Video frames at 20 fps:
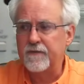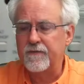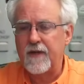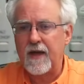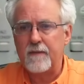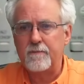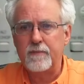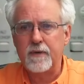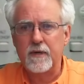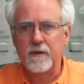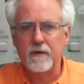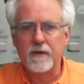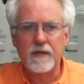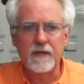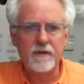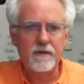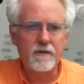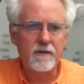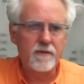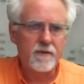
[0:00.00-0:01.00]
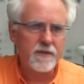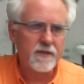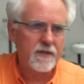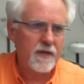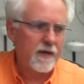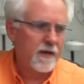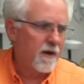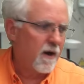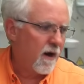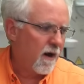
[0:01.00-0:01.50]
of that period do you
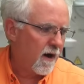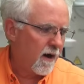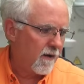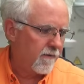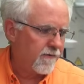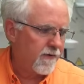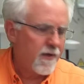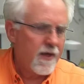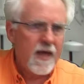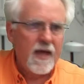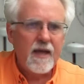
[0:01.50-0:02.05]
stay off?